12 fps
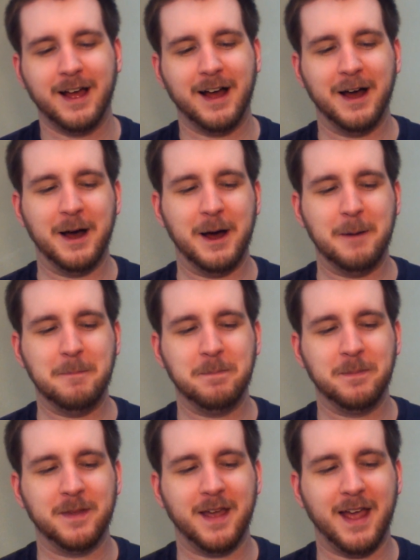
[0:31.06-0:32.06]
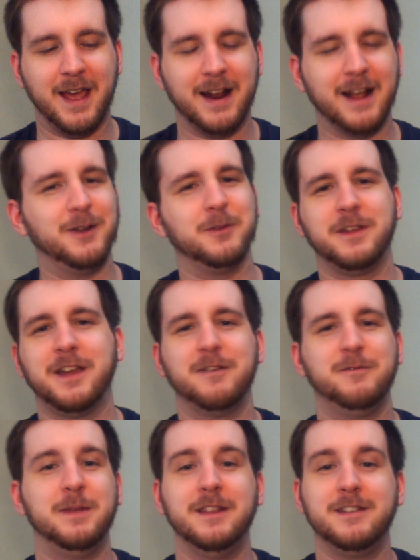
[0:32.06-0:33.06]
Um, and I don't think
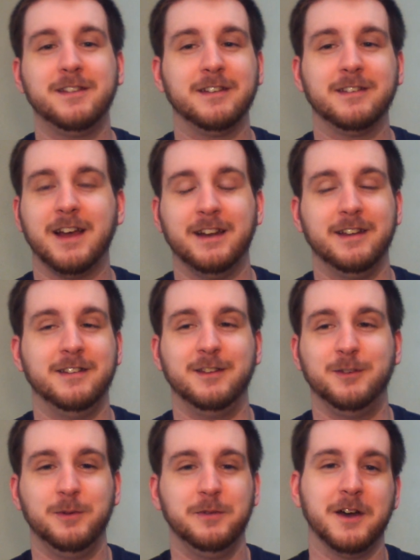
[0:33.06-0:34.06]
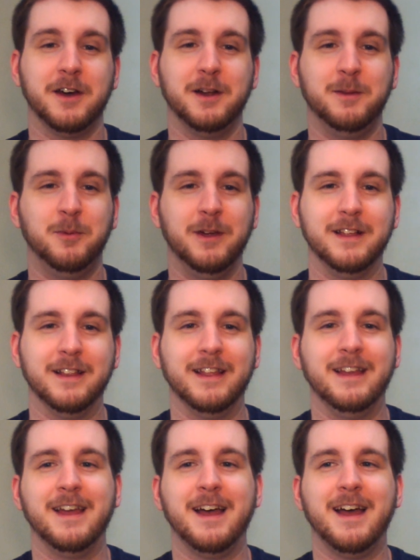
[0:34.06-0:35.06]
I've been this excited since we've caught up
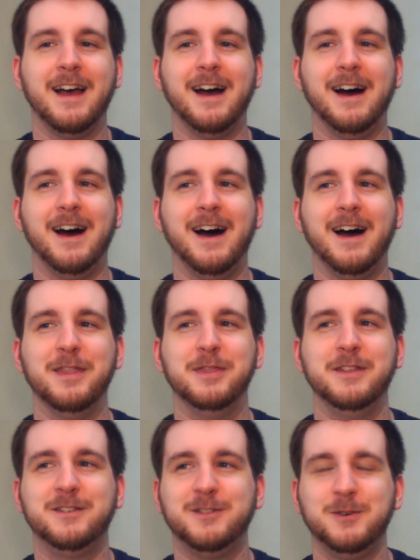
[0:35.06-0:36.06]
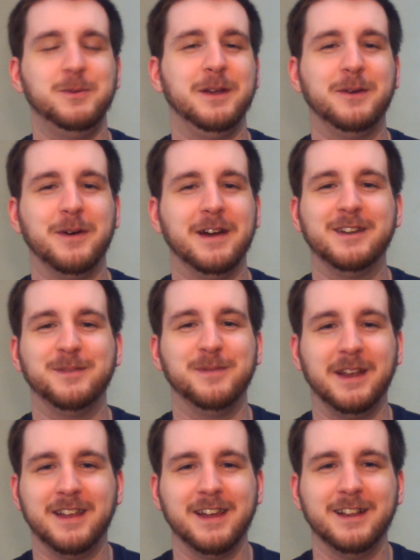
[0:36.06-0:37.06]
weekly. Uh, this two week wait has
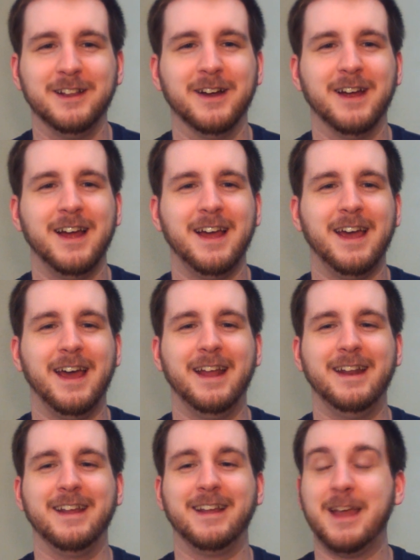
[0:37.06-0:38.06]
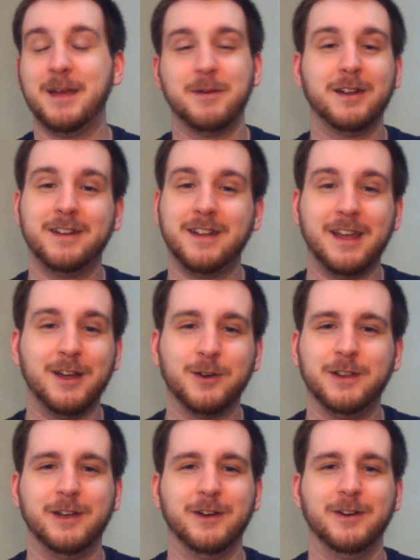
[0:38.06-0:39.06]
been killer, and it came out a day
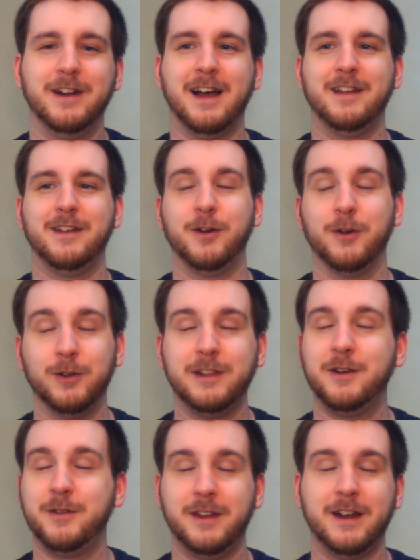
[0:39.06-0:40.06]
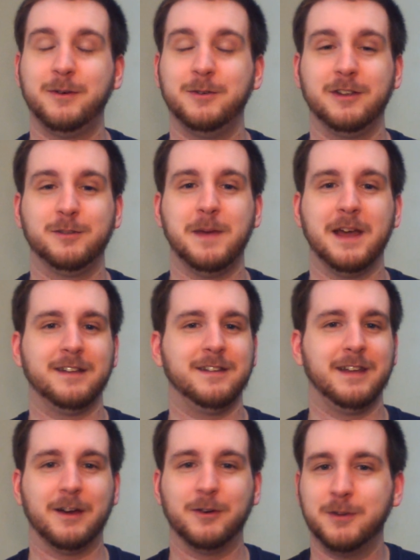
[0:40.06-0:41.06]
earlier and not earlier than I was
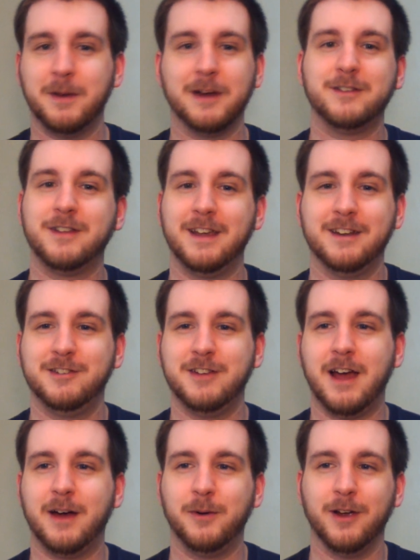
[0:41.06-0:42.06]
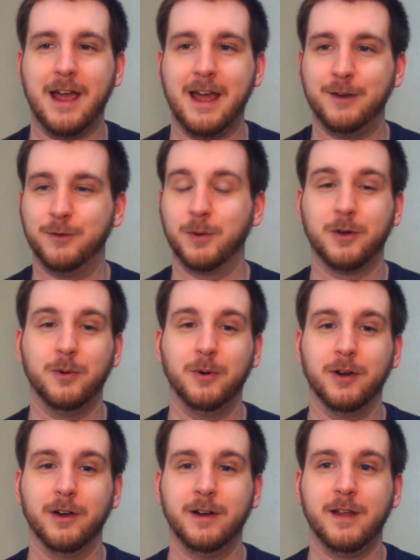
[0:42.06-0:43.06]
expecting. I was about to get a shower and
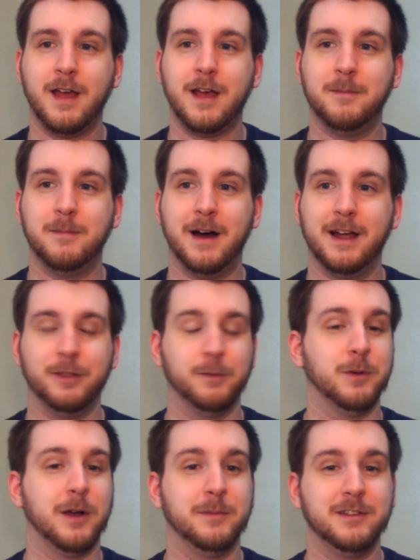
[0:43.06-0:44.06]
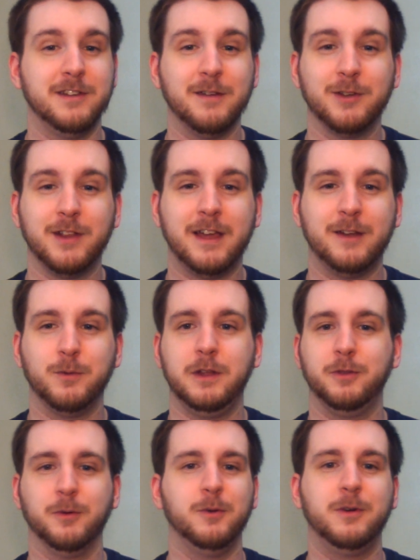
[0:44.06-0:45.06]
record my The Promised Neverland
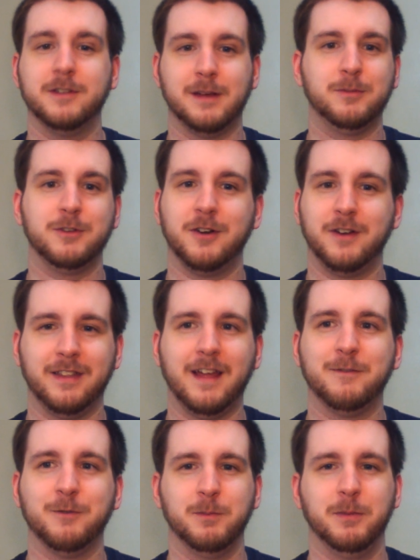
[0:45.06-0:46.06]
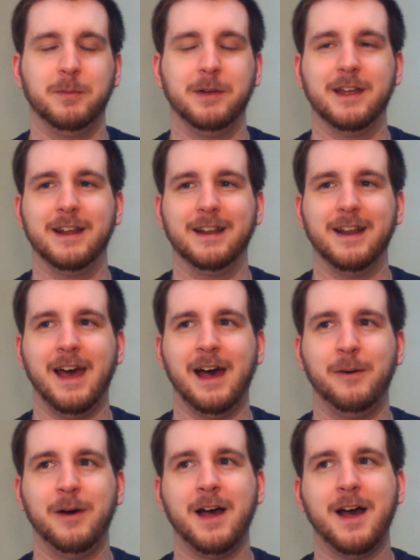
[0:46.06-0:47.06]
read through because I'm starting that from the beginning now.